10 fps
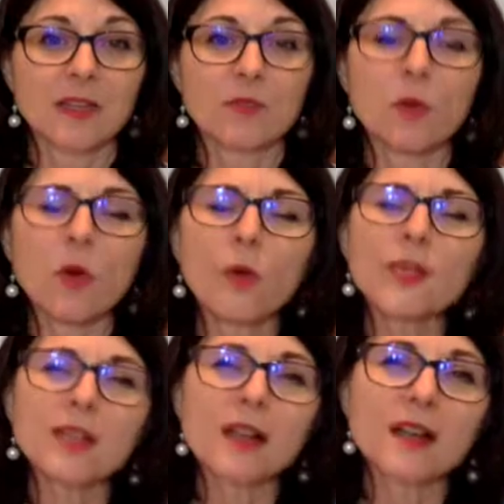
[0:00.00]
The more
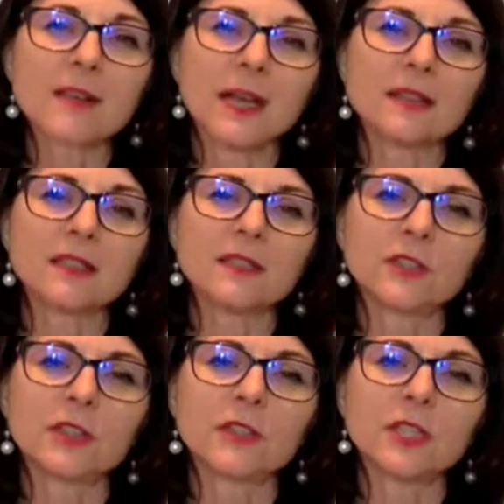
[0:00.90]
we talk about
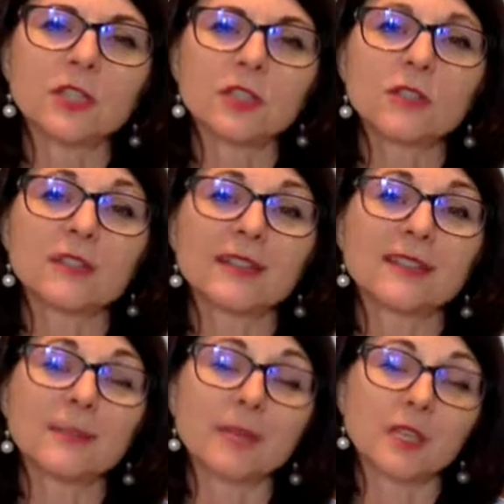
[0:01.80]
difficult issues like
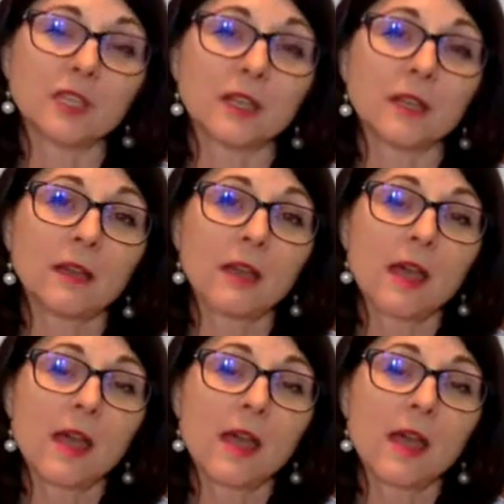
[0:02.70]
dementia,